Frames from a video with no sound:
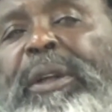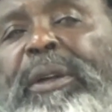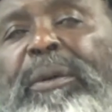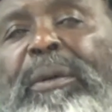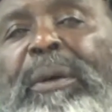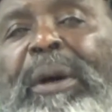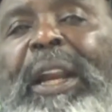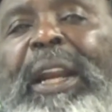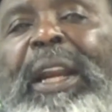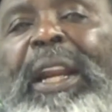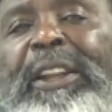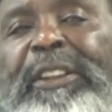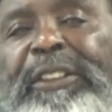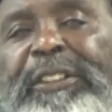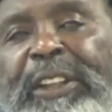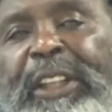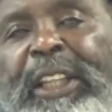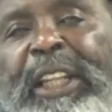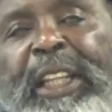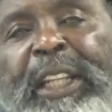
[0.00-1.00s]
Why did I
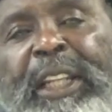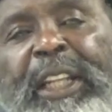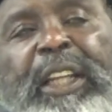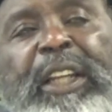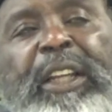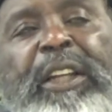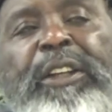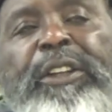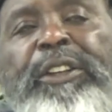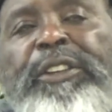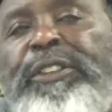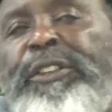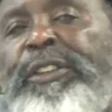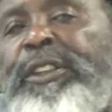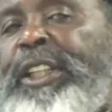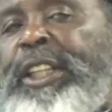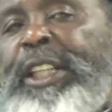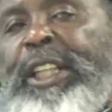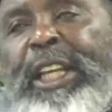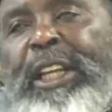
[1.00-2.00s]
say that? Because you
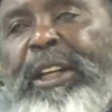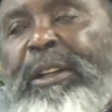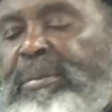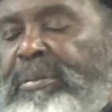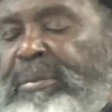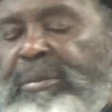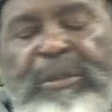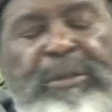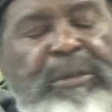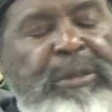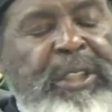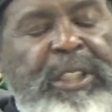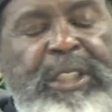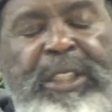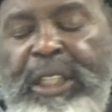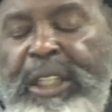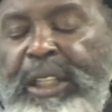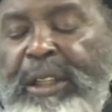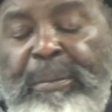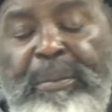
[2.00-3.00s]
need help. You
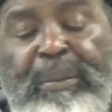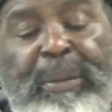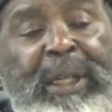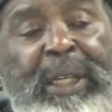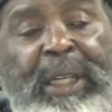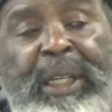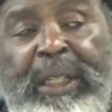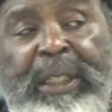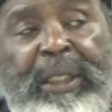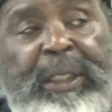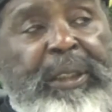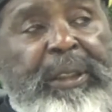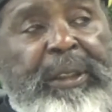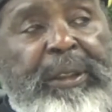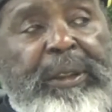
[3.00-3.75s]
need help bad.